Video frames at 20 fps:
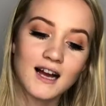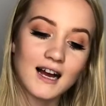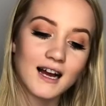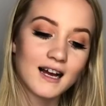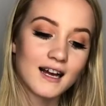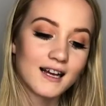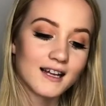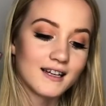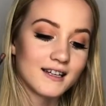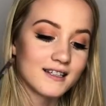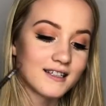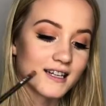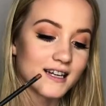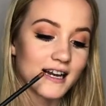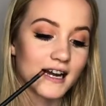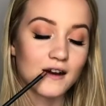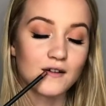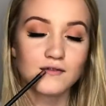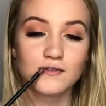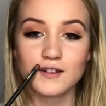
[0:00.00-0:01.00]
And
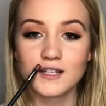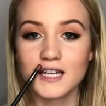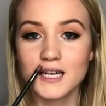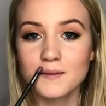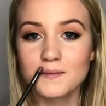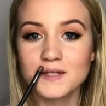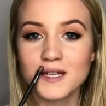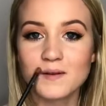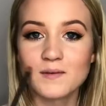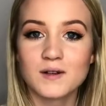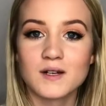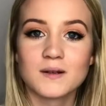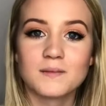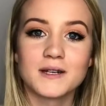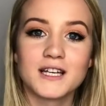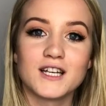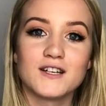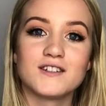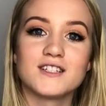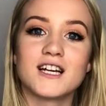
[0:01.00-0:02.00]
now for lips, I'm going to
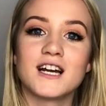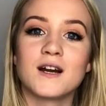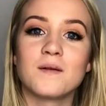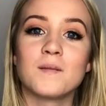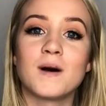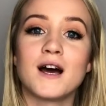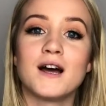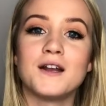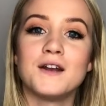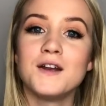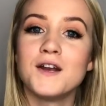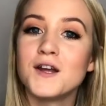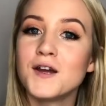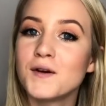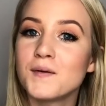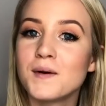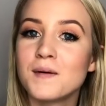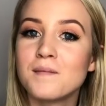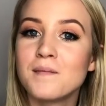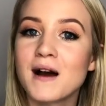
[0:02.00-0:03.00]
be using my
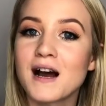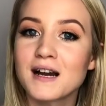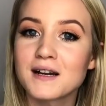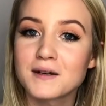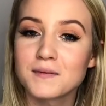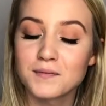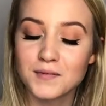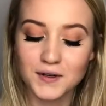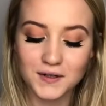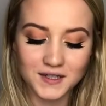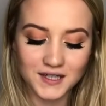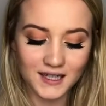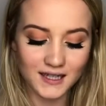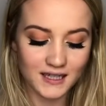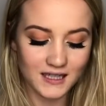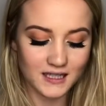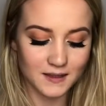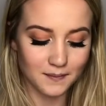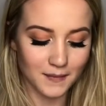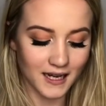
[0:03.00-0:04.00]
new MAC
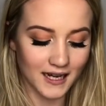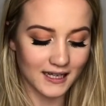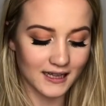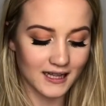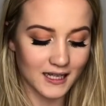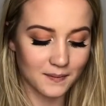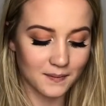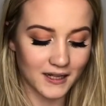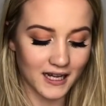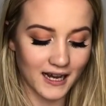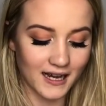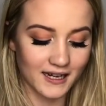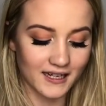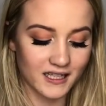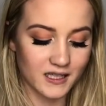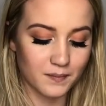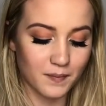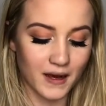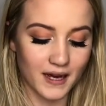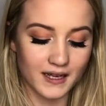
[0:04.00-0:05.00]
products, my lip liner
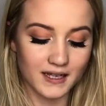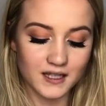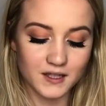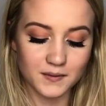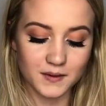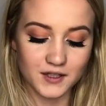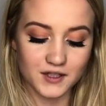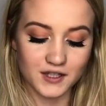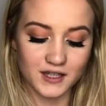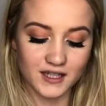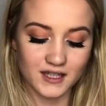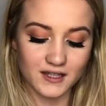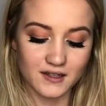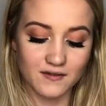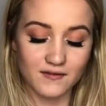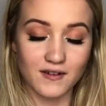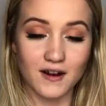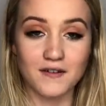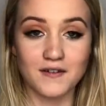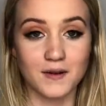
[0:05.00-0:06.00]
Spice, which is
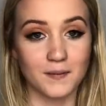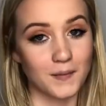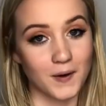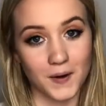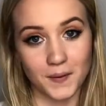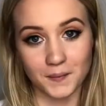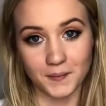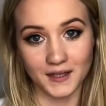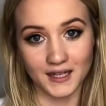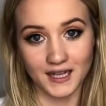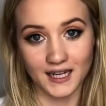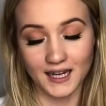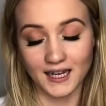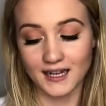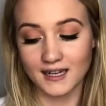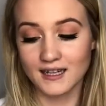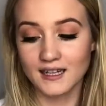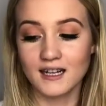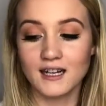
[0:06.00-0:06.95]
very popular.